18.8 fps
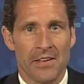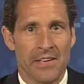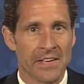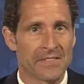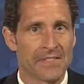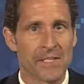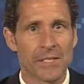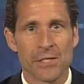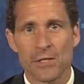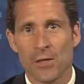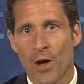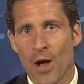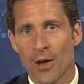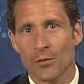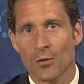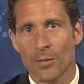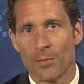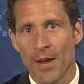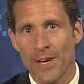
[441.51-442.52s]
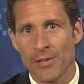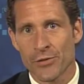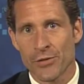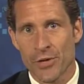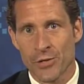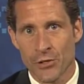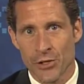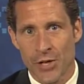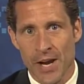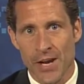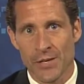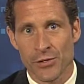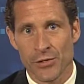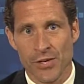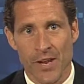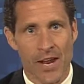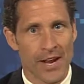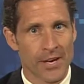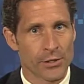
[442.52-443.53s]
If the stock remains
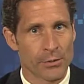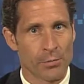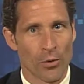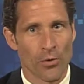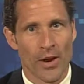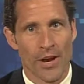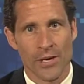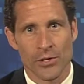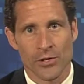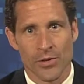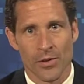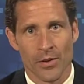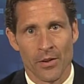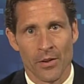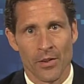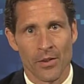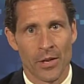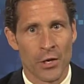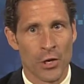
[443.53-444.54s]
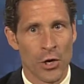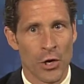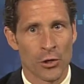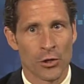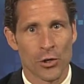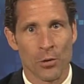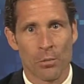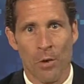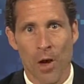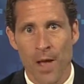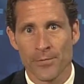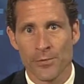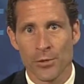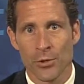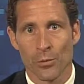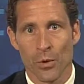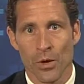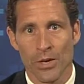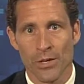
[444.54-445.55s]
unchanged at expiration, the near-term
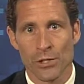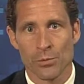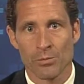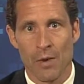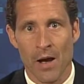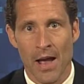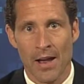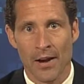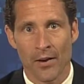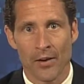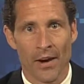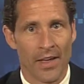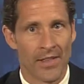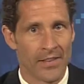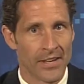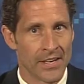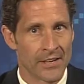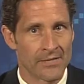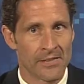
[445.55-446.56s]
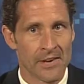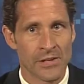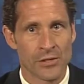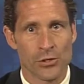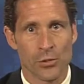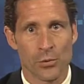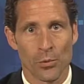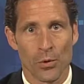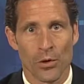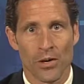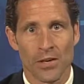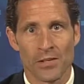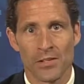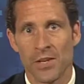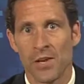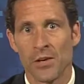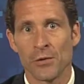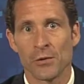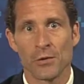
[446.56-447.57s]
option will expire and the investor will
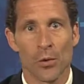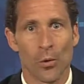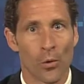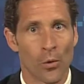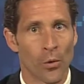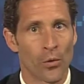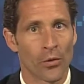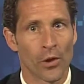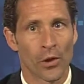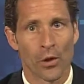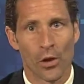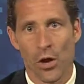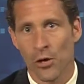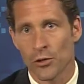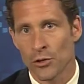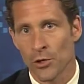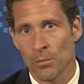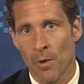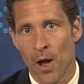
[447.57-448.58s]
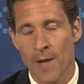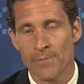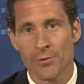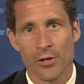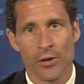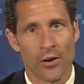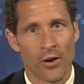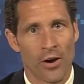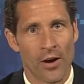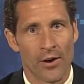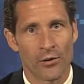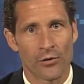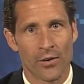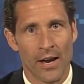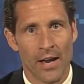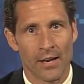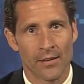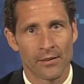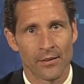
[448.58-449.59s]
continue to hold the long-term option
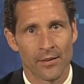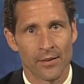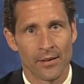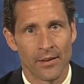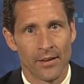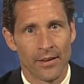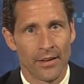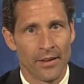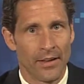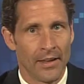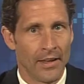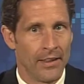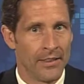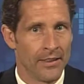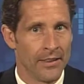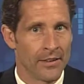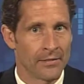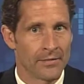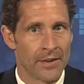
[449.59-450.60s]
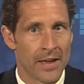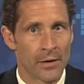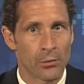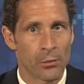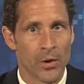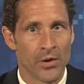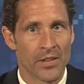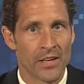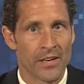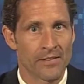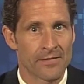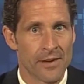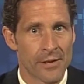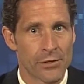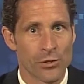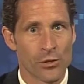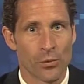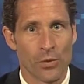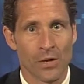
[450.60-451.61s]
contract. In the event where the
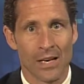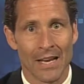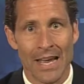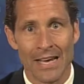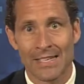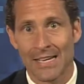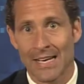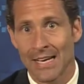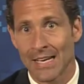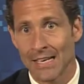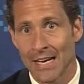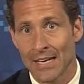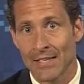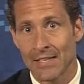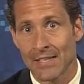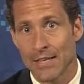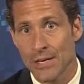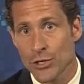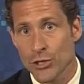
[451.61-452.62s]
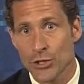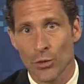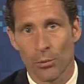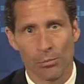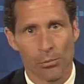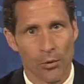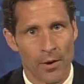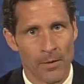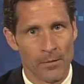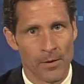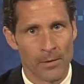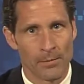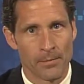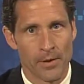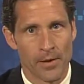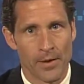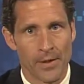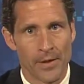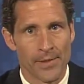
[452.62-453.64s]
investor would like to collect additional premium,
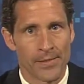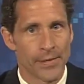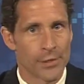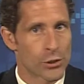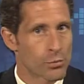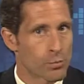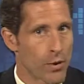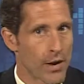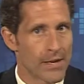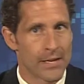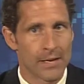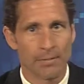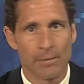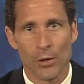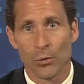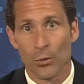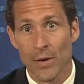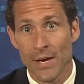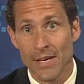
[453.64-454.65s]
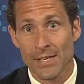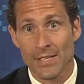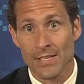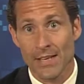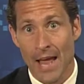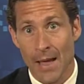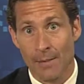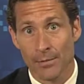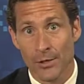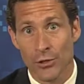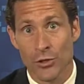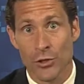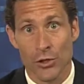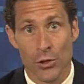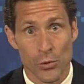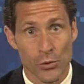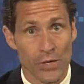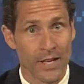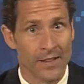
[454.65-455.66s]
the spread can be re-established
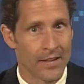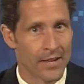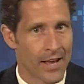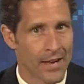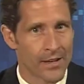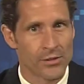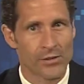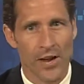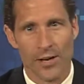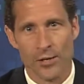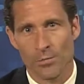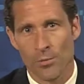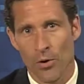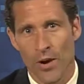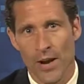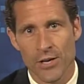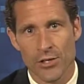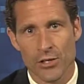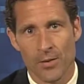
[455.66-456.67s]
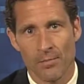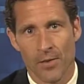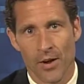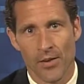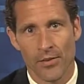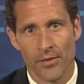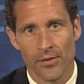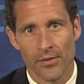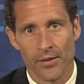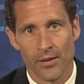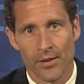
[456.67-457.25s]
using the next expiration month.